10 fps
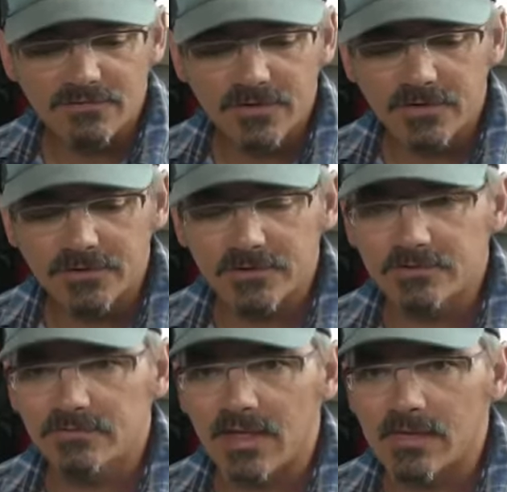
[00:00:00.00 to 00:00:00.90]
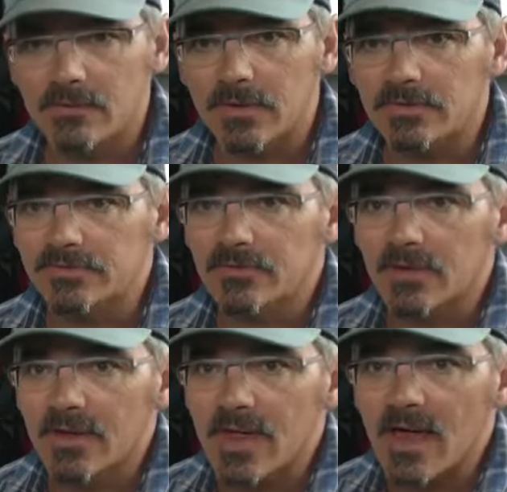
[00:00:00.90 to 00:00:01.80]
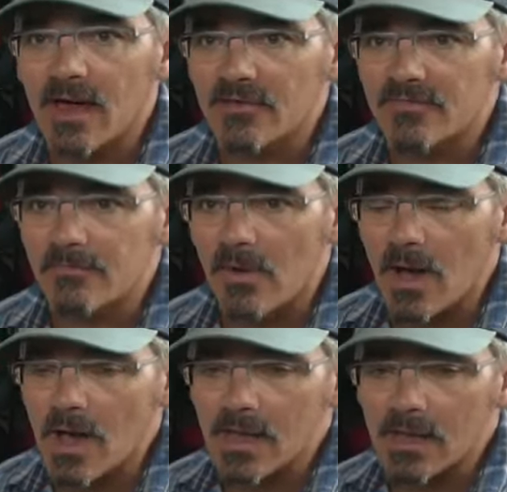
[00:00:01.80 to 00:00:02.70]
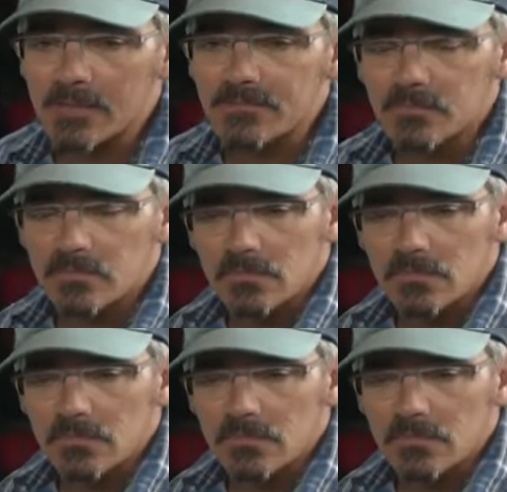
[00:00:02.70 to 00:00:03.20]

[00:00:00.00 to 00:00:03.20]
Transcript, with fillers: figurative language. I have my